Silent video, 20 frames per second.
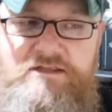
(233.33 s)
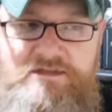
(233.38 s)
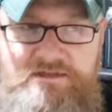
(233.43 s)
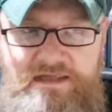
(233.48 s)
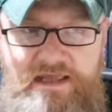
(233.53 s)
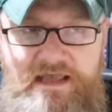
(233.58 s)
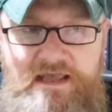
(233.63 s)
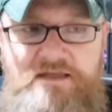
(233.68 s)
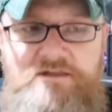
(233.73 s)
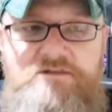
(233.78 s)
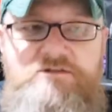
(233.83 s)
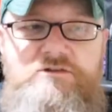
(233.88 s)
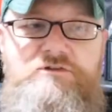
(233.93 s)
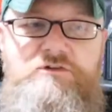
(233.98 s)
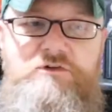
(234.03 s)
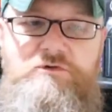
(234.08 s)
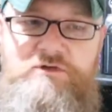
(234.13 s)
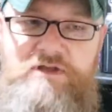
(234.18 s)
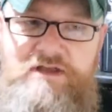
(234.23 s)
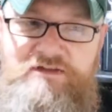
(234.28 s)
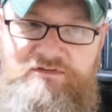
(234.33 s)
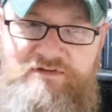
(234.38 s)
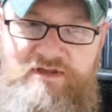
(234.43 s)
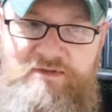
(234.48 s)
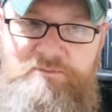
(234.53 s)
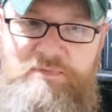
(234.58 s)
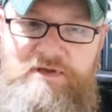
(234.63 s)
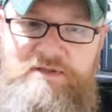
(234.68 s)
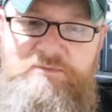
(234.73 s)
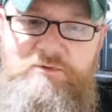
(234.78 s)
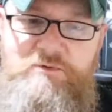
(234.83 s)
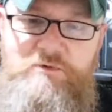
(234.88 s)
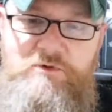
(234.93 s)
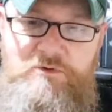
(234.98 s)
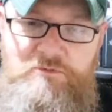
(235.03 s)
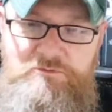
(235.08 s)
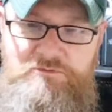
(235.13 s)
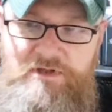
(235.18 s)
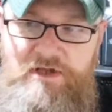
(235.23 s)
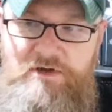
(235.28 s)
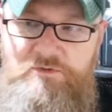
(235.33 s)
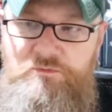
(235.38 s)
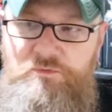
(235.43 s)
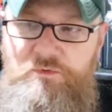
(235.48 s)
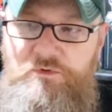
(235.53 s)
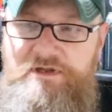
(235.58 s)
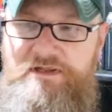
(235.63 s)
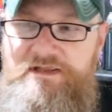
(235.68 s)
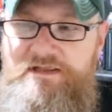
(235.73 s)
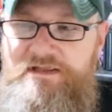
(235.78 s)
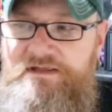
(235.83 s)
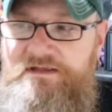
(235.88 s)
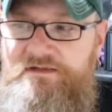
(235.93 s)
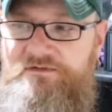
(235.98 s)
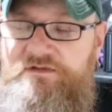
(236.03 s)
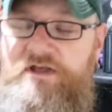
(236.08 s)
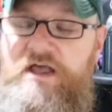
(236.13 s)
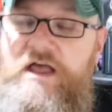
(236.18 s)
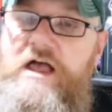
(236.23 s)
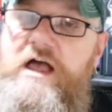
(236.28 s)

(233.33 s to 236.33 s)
Yeah, you do get some people who know what it is,